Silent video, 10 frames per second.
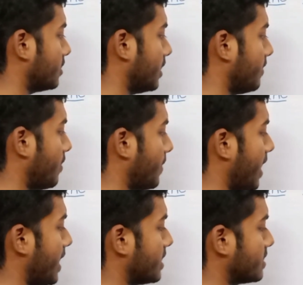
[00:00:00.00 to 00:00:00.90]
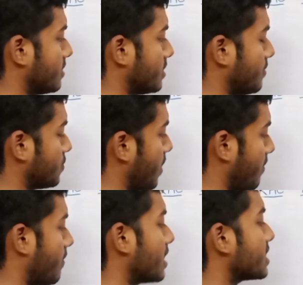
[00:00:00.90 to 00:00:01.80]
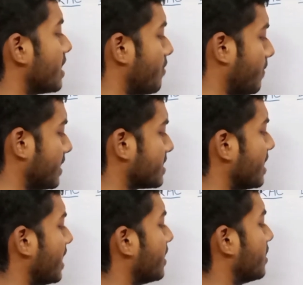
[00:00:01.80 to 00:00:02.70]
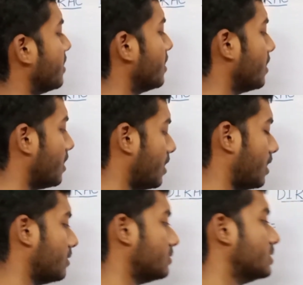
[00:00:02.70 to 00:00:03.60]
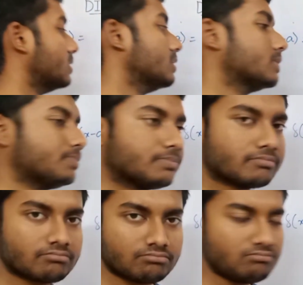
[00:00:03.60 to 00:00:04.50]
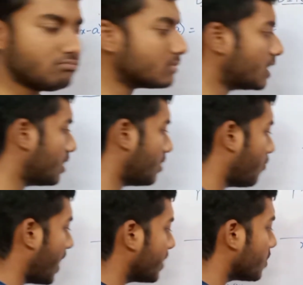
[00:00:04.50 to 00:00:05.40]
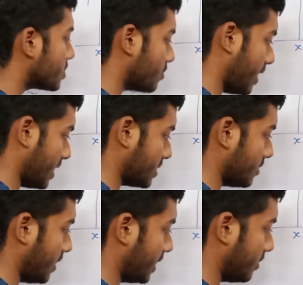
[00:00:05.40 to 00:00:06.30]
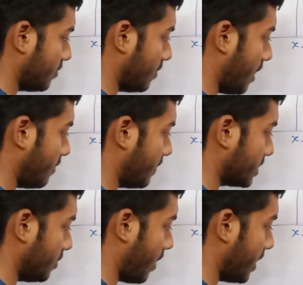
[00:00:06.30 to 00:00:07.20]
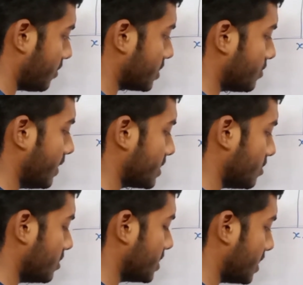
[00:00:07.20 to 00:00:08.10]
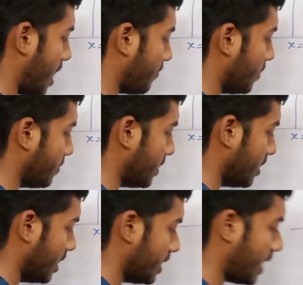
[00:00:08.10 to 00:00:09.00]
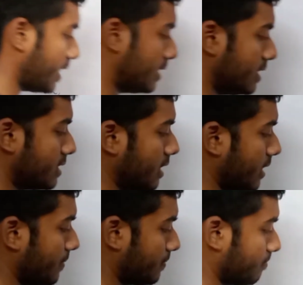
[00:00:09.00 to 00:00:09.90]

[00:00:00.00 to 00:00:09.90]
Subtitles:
f of x, suppose we have a function f of x like this is y equals to x, right? We have a function y equals to x. So this graph will be like this, a